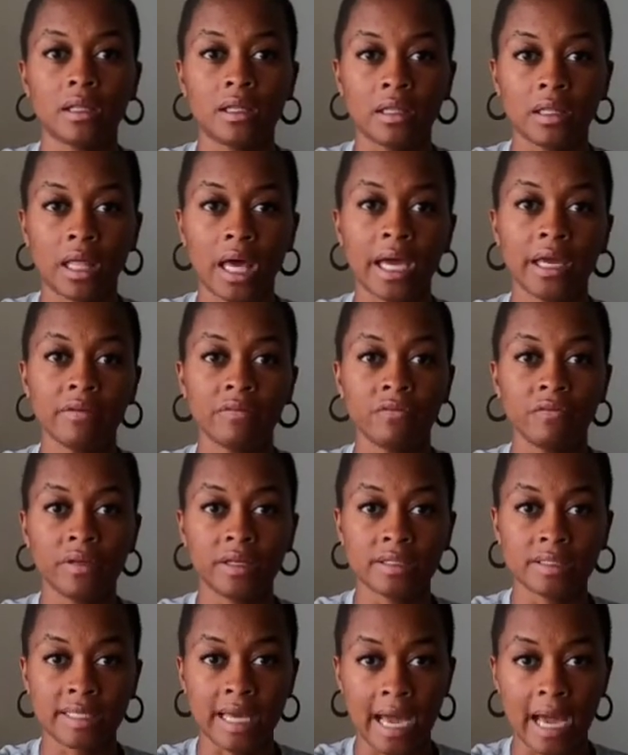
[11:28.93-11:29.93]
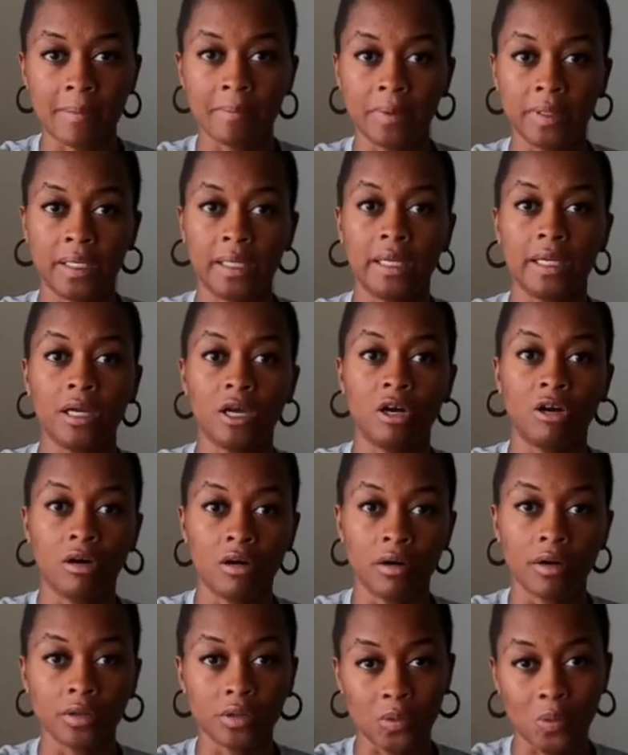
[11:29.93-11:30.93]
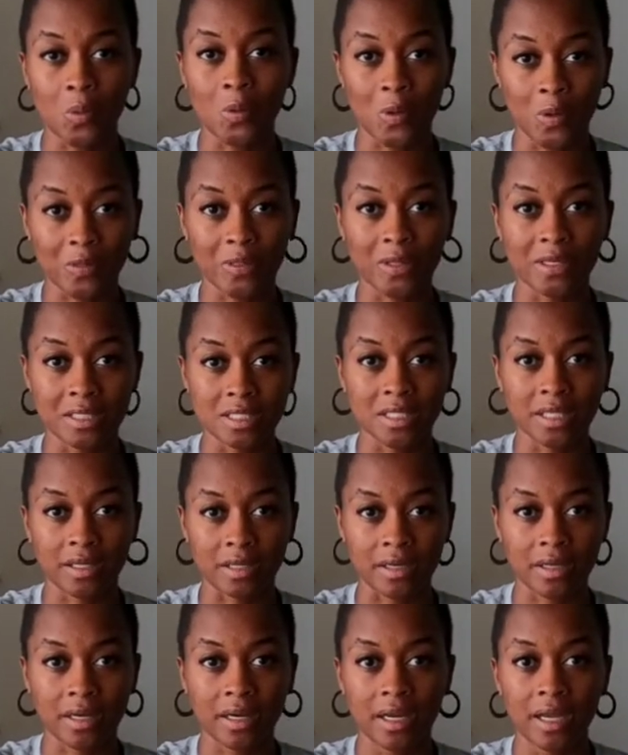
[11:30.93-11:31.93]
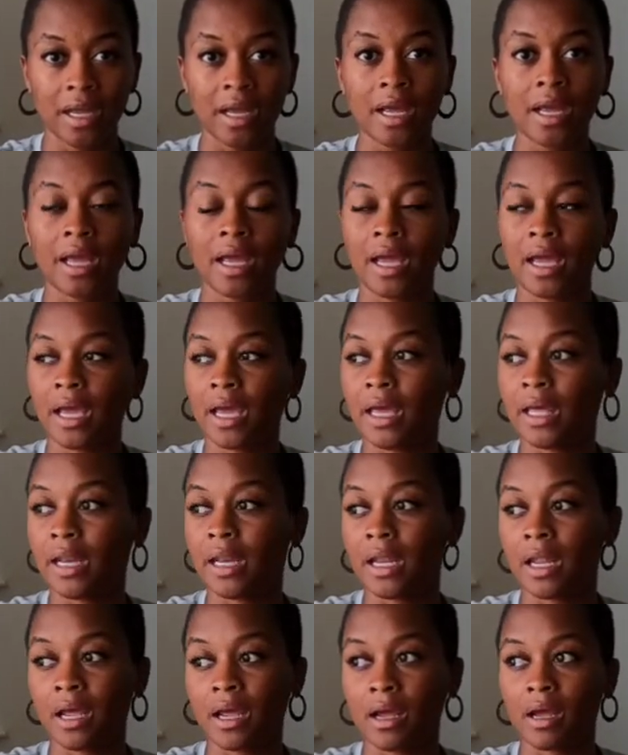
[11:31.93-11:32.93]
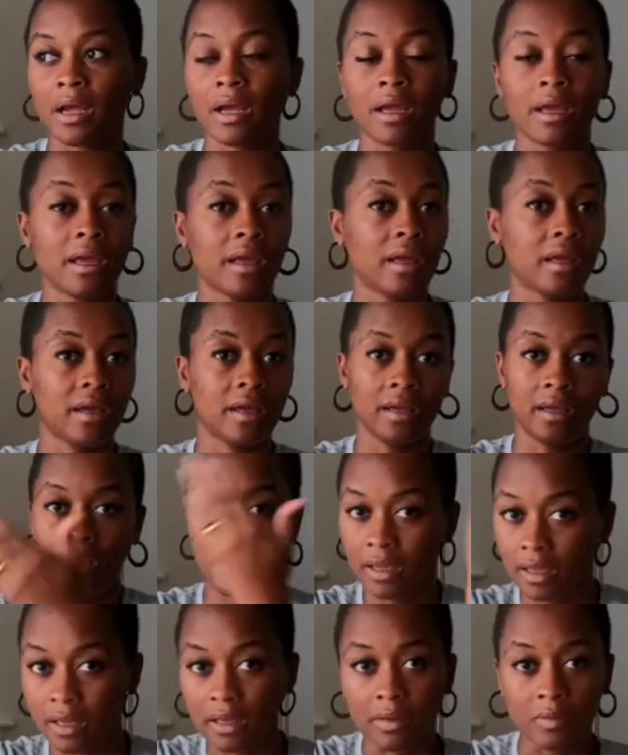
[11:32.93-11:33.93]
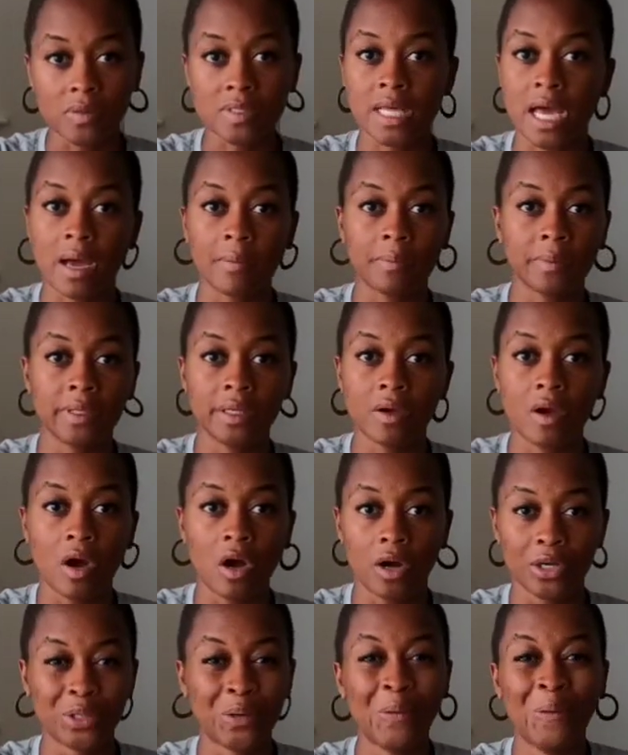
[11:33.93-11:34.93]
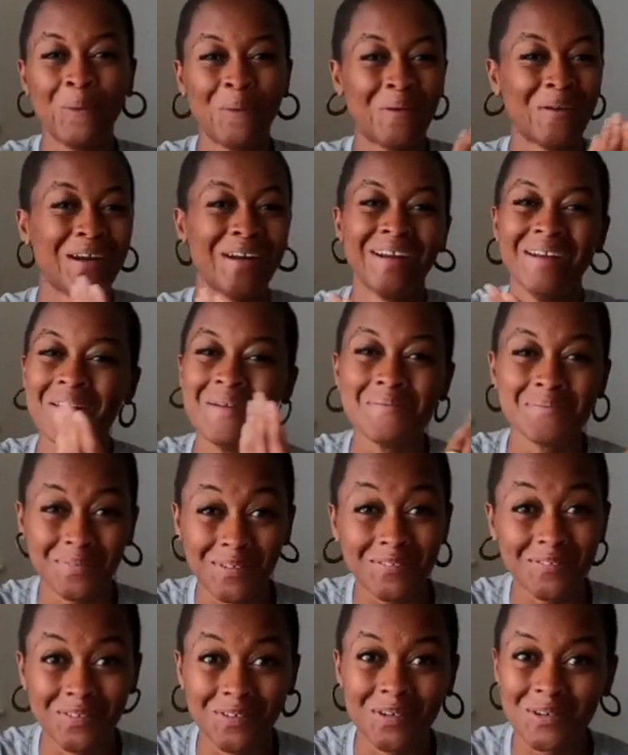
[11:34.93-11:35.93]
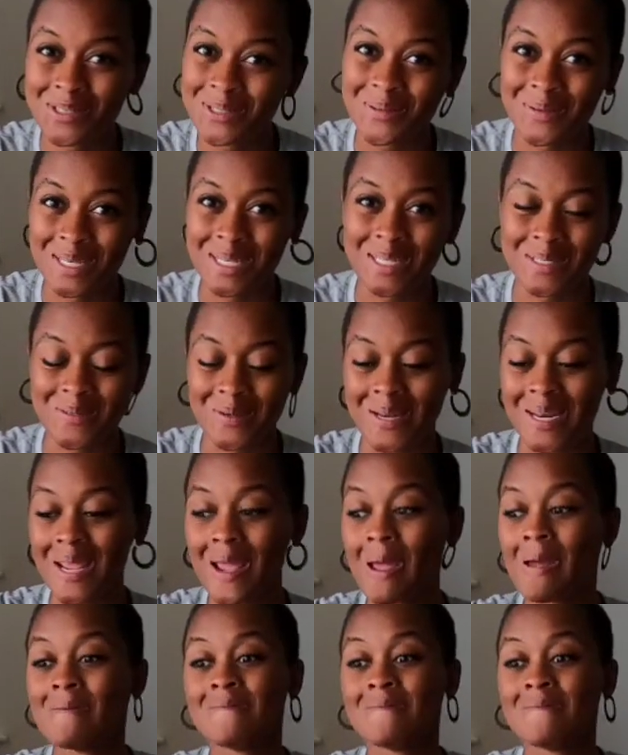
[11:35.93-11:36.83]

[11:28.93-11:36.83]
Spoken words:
Life is happening hardcore this year, and it was happening hardcore before 2020.